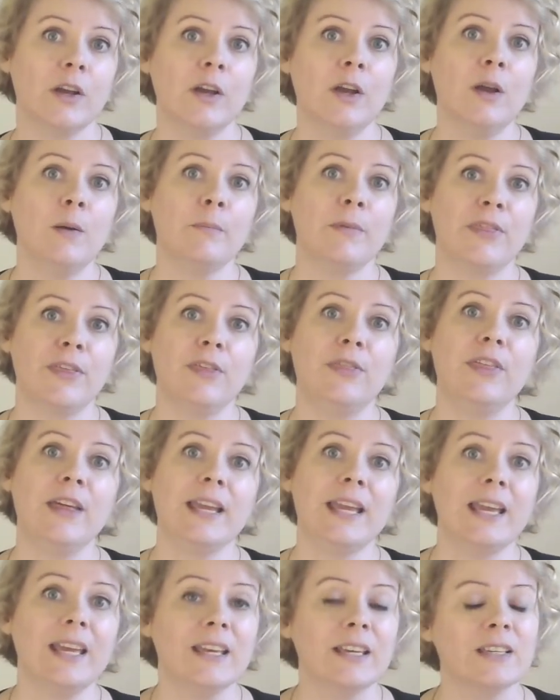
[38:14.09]
But the thing
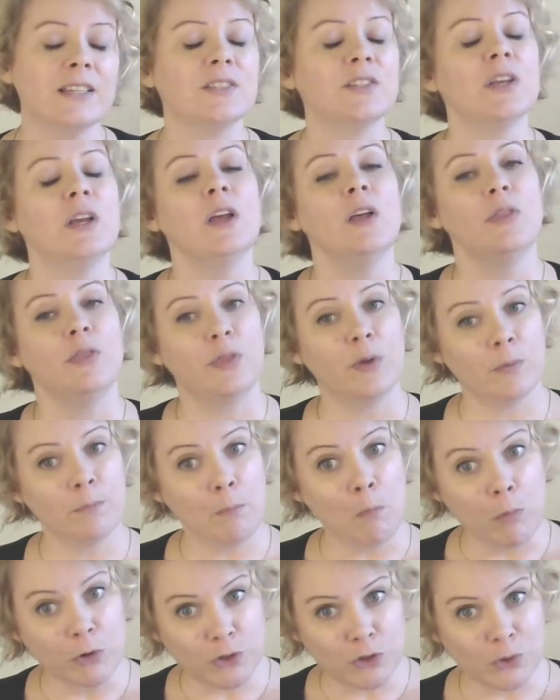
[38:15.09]
is, the
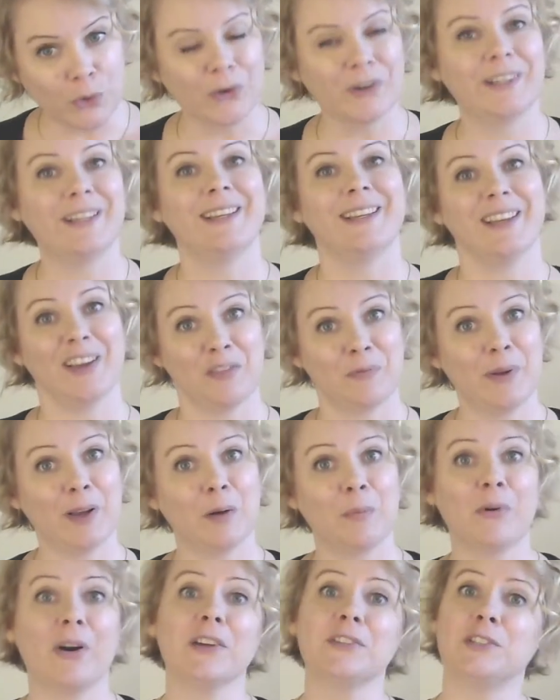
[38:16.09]
majority of male
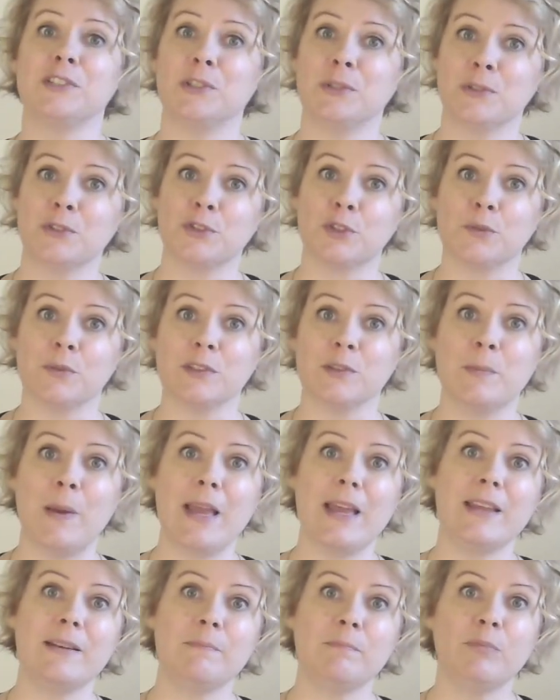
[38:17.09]
prostitutes service
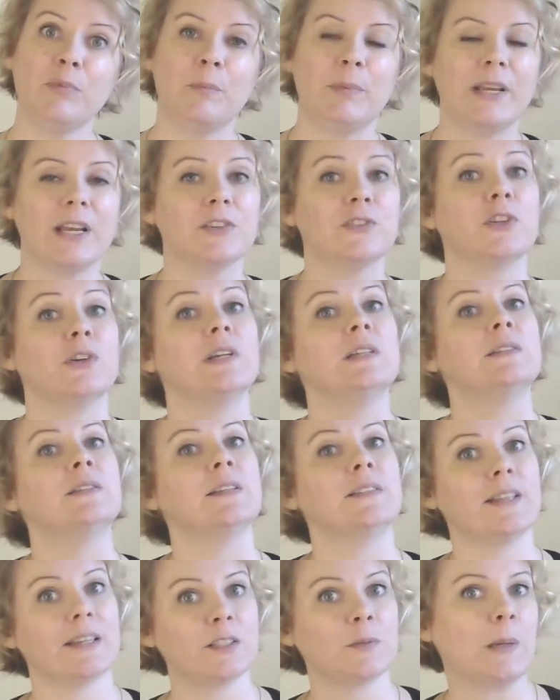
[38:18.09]
men because there is
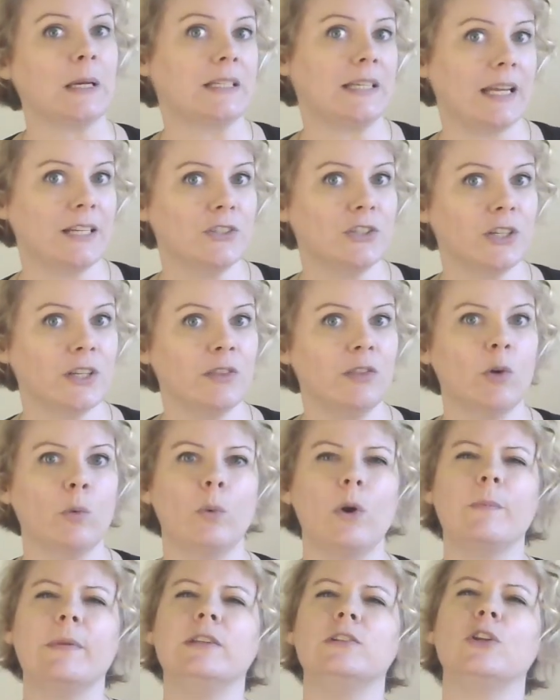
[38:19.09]
this expectation that
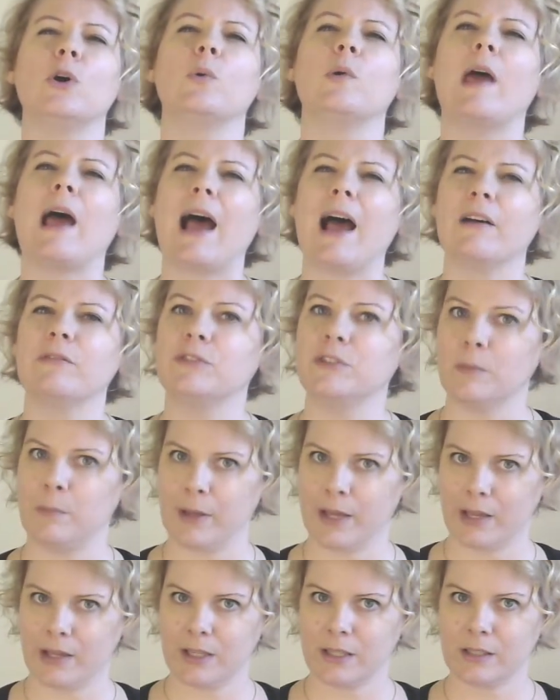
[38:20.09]
women don't have to
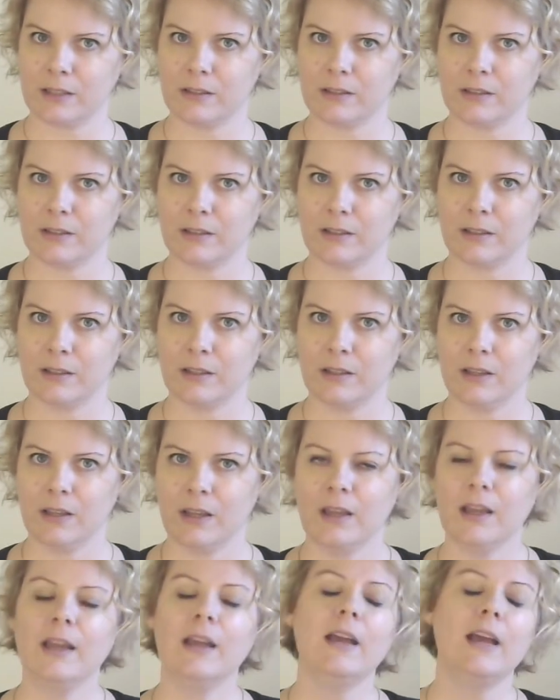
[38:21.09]
pay.
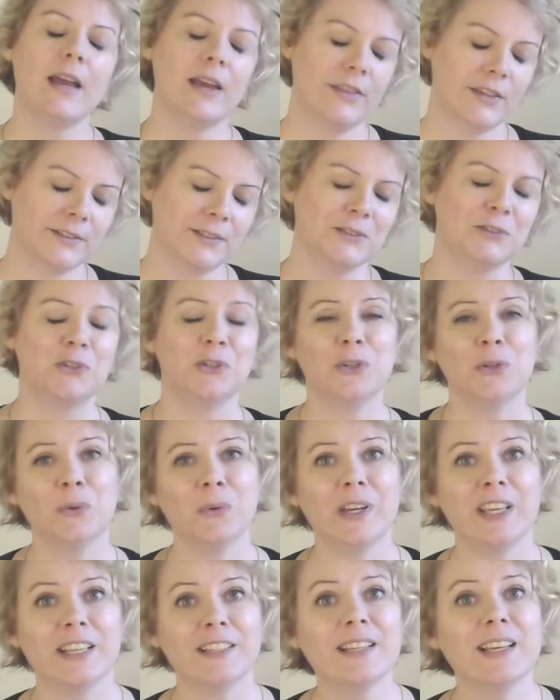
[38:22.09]
And this is true,
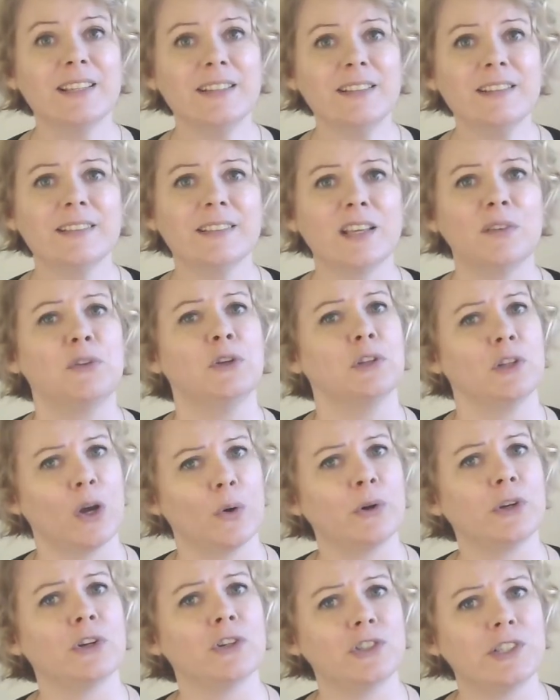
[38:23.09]
in a sense. If you
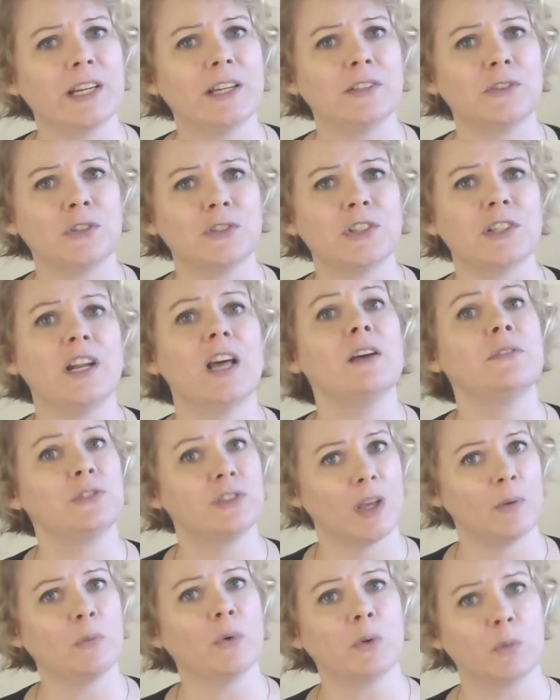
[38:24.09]
lower your standards enough,
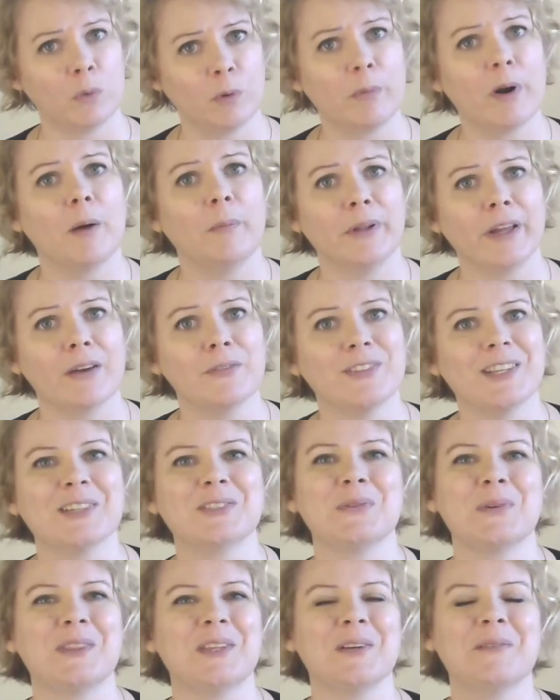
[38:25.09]
someone will probably have sex
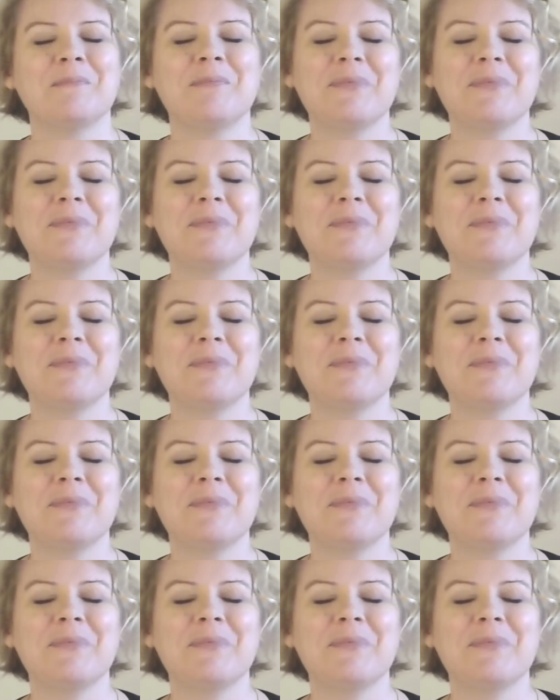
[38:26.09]
with you.